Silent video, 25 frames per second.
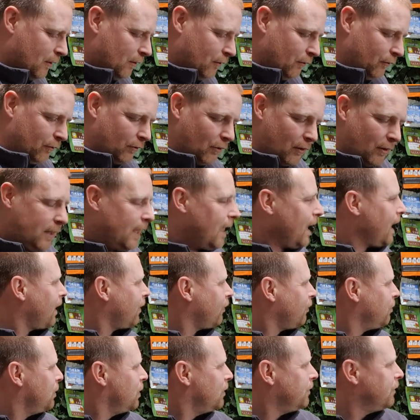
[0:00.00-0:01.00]
So yeah,
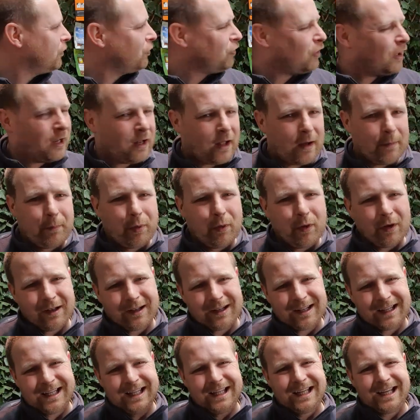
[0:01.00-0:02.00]
that's my other channel. I'll put a
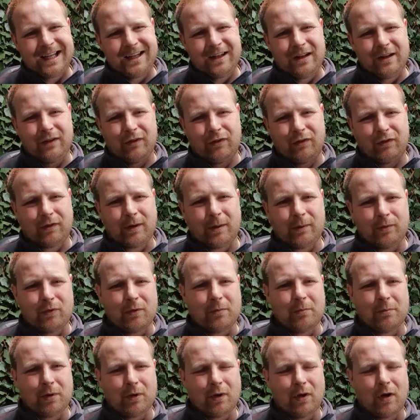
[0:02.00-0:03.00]
link in the
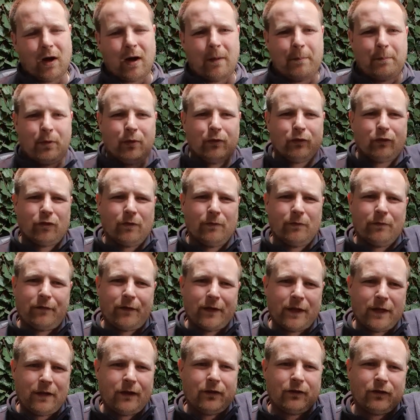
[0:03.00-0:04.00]
description below. I'll put some
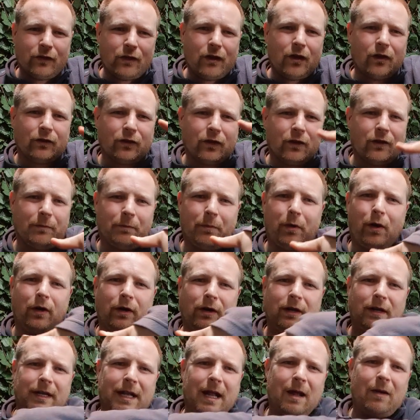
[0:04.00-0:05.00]
fingers, you know, so it's
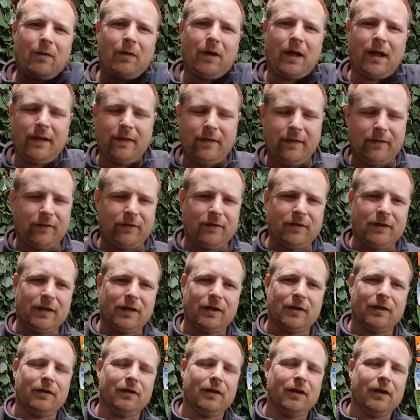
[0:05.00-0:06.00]
pointing down like this, and you
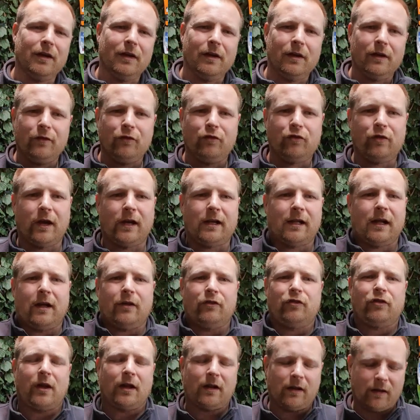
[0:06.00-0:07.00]
can check that
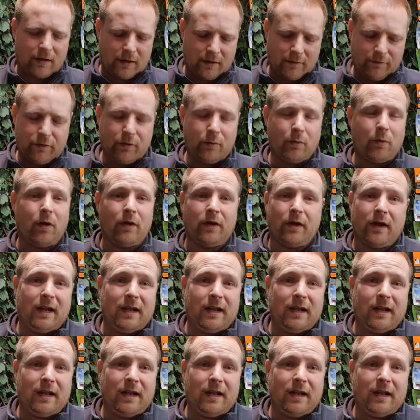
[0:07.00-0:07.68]
channel out if you want.